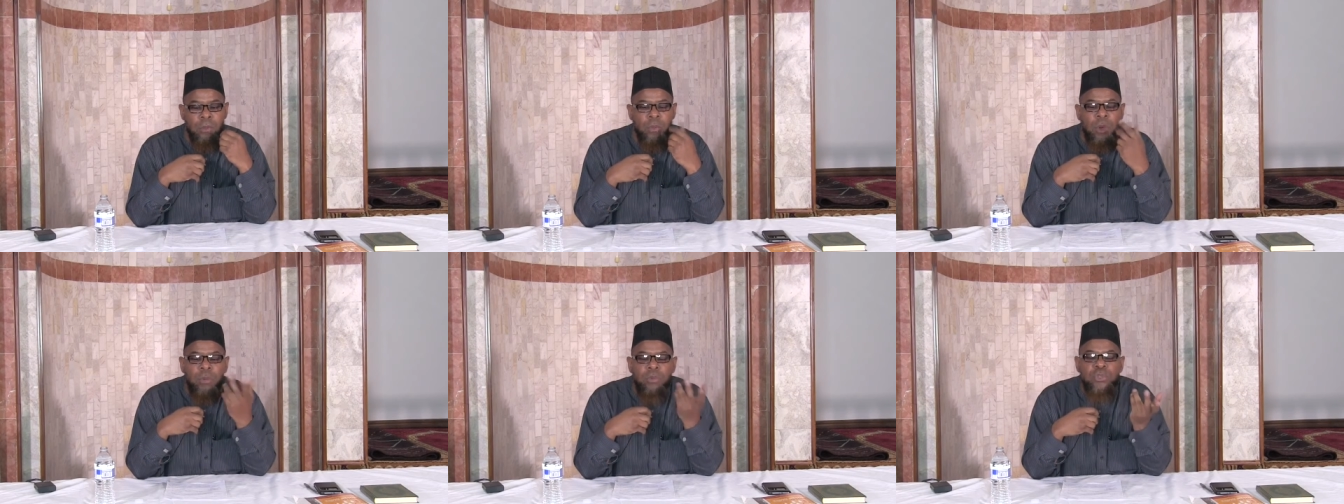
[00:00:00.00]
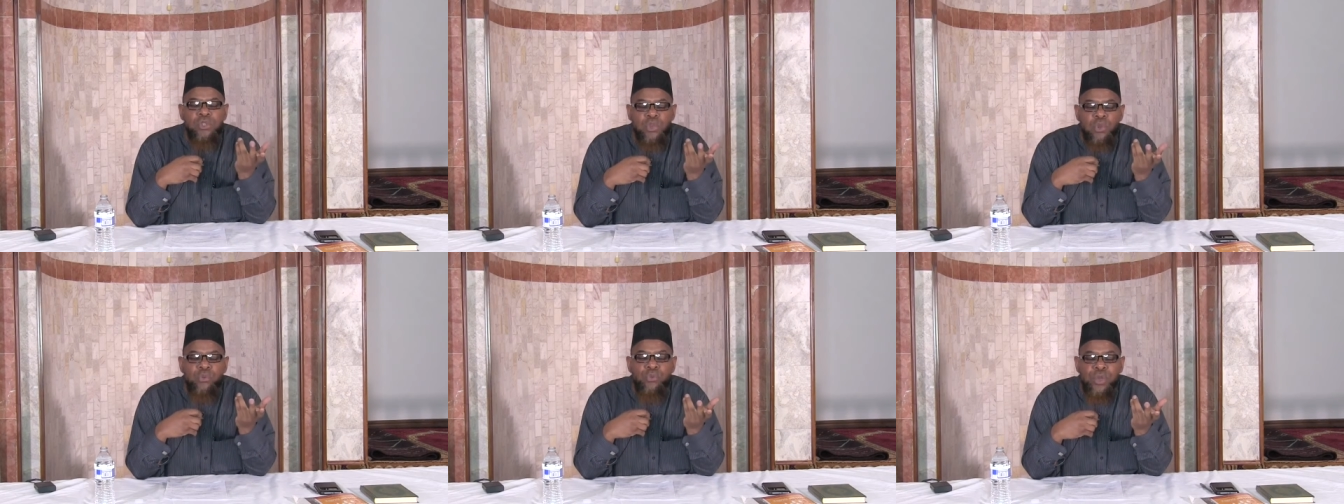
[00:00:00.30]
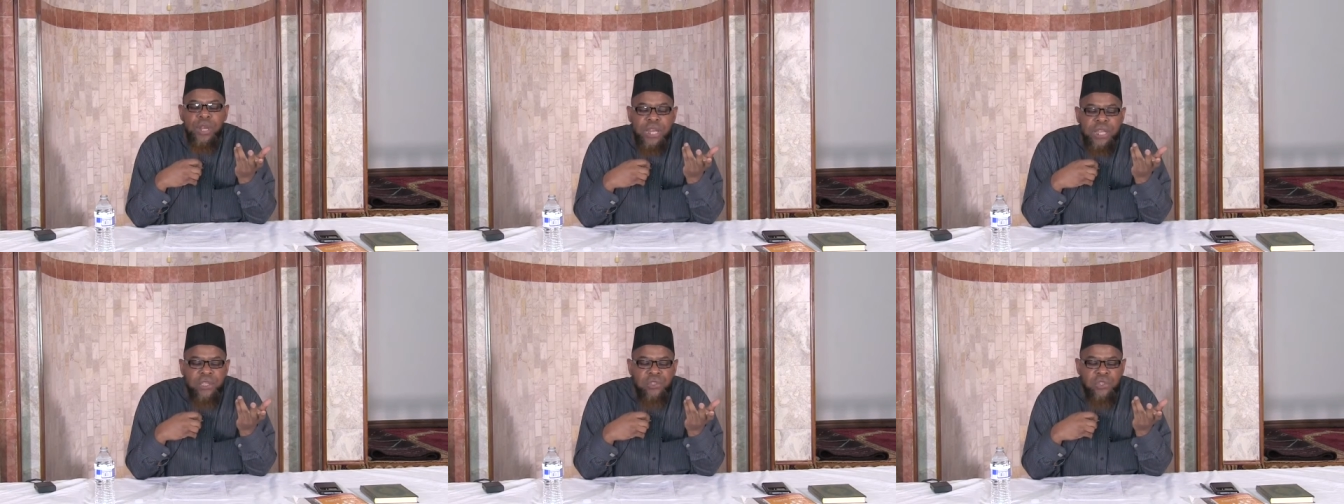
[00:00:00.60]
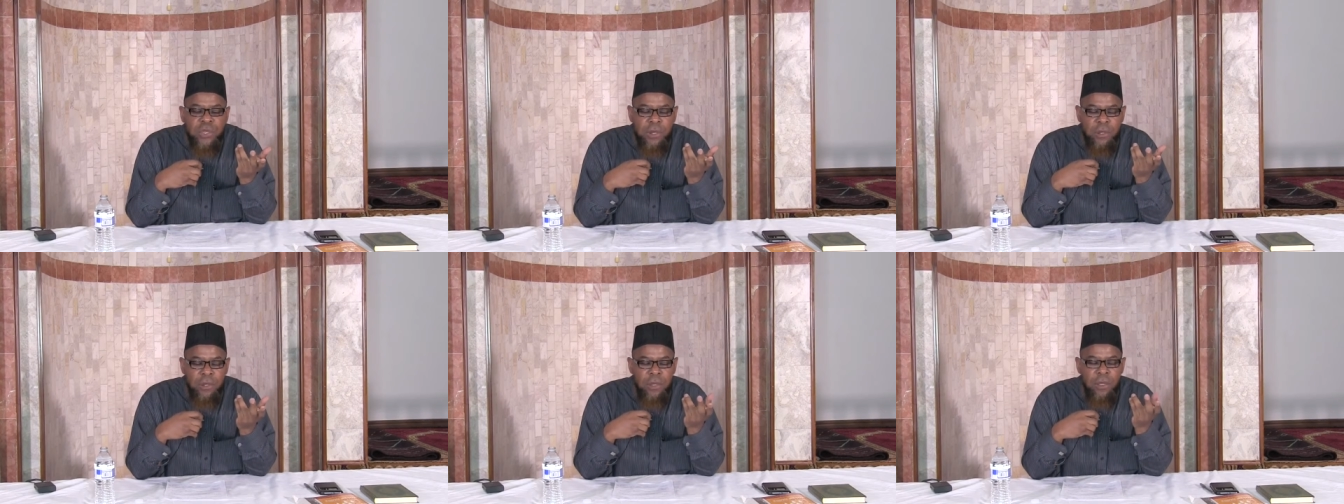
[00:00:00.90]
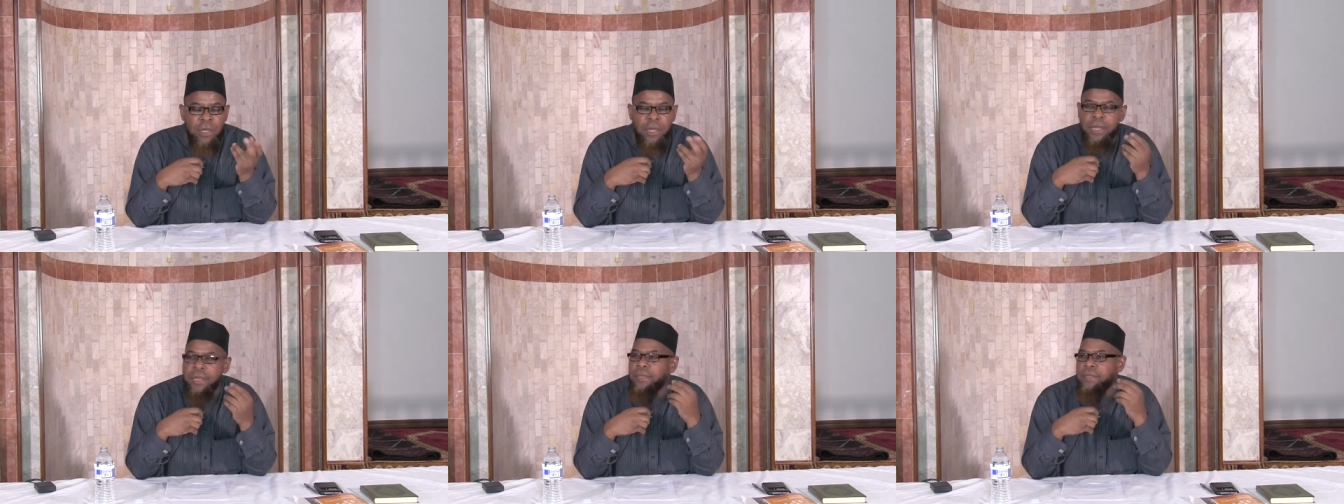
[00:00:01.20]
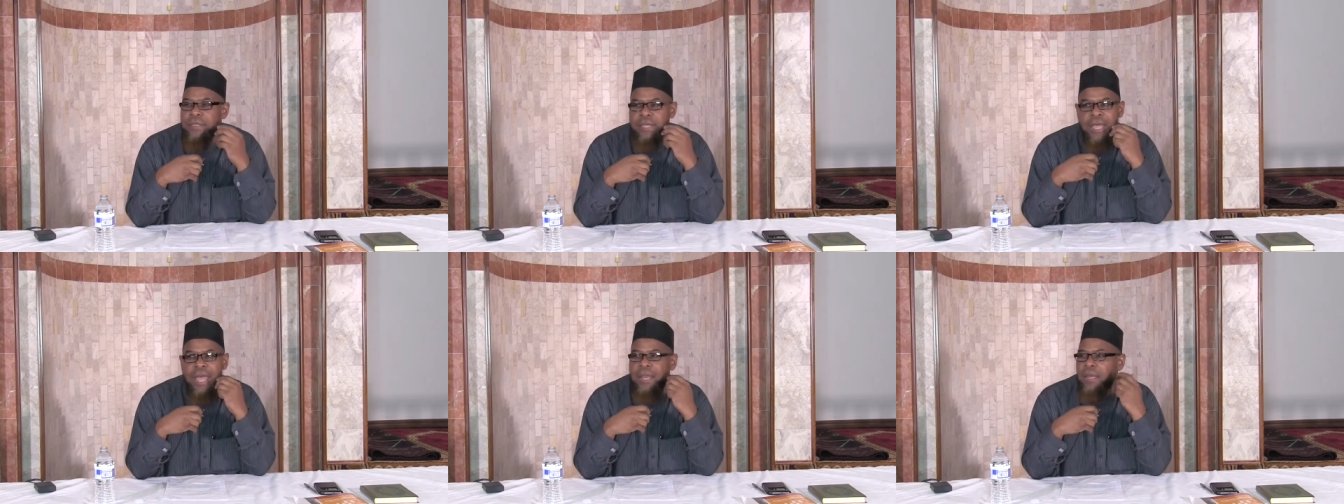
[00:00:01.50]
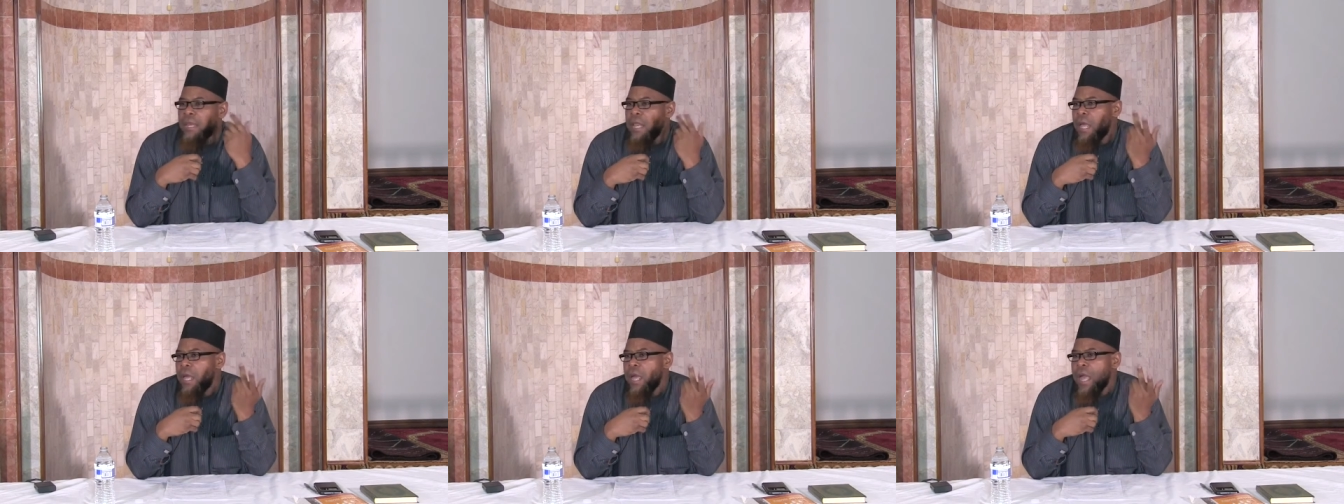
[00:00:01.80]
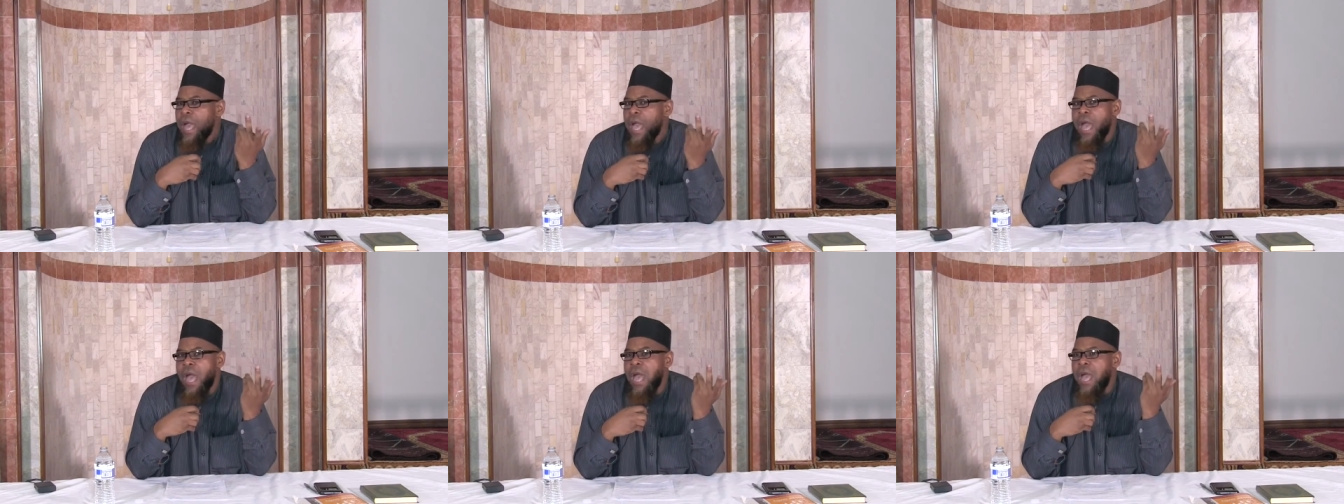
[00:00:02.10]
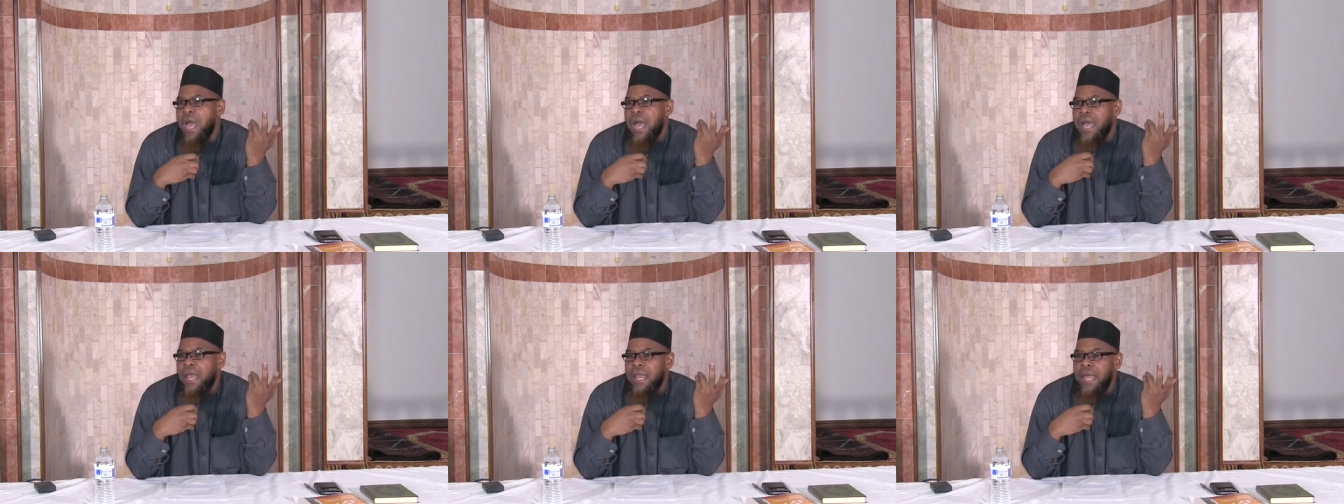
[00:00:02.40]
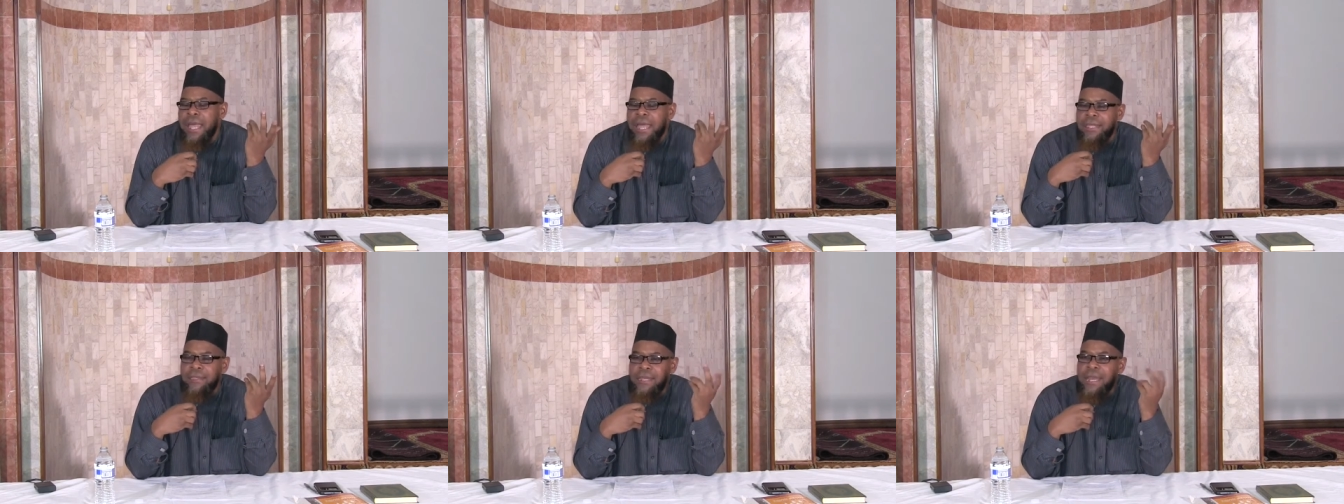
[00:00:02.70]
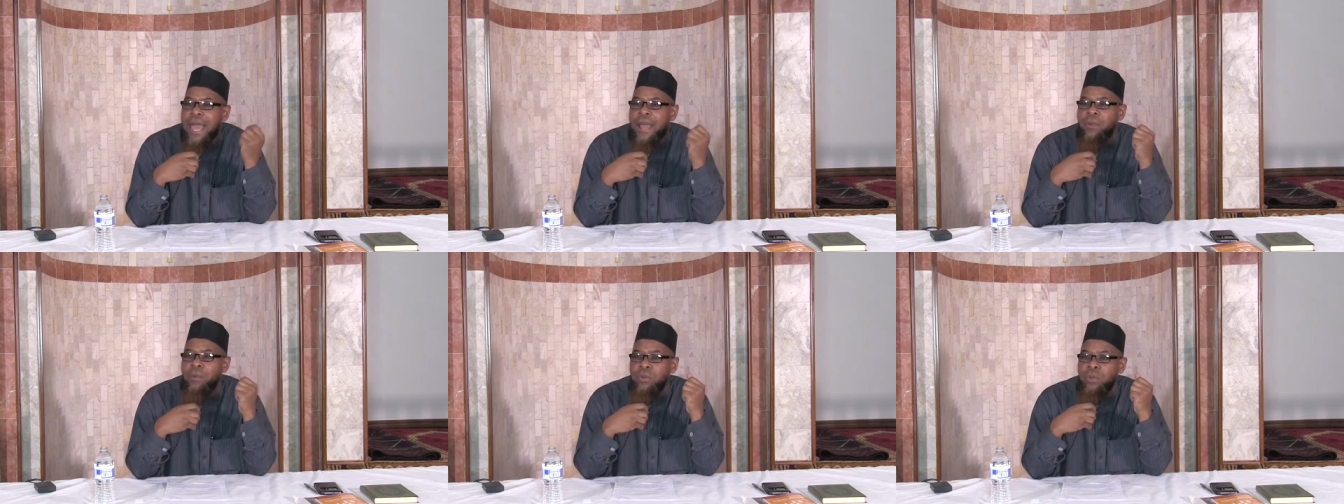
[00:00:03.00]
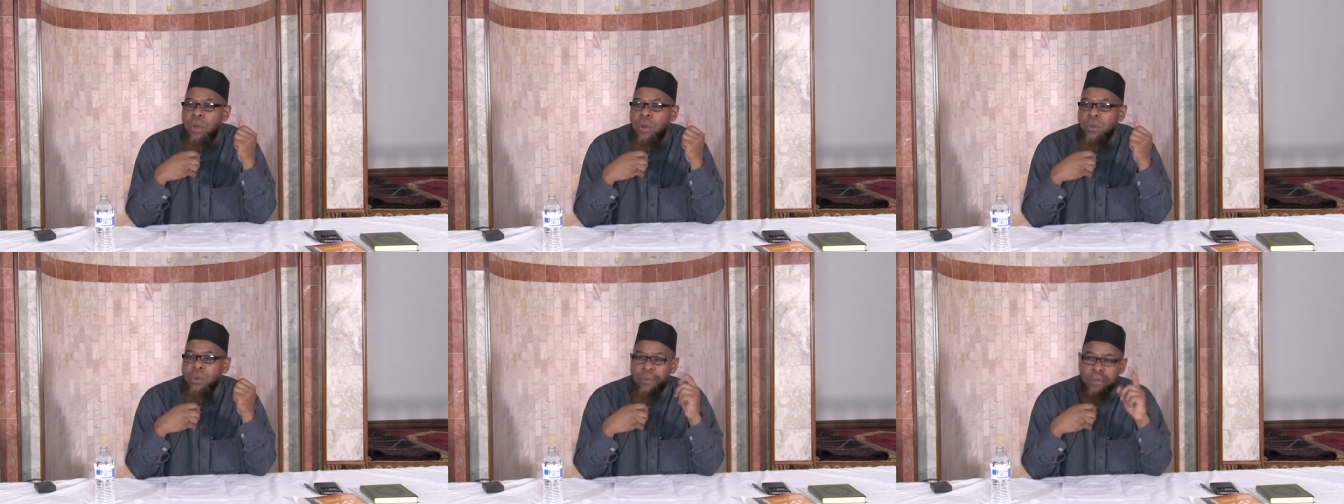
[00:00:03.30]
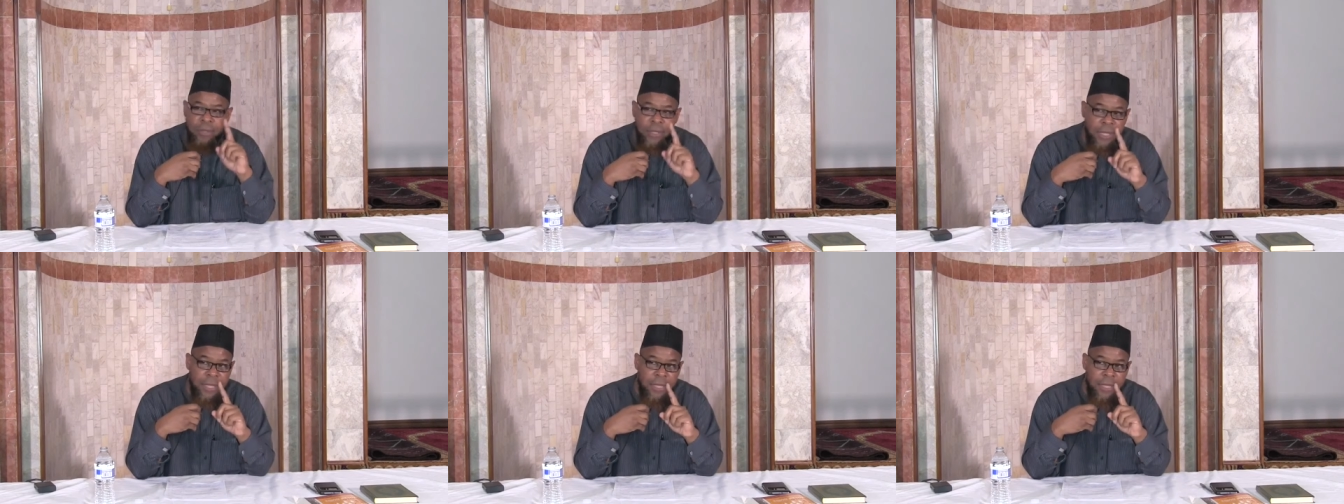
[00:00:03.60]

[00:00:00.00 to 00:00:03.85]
What was your religion? He said, ha, ha, I don't know.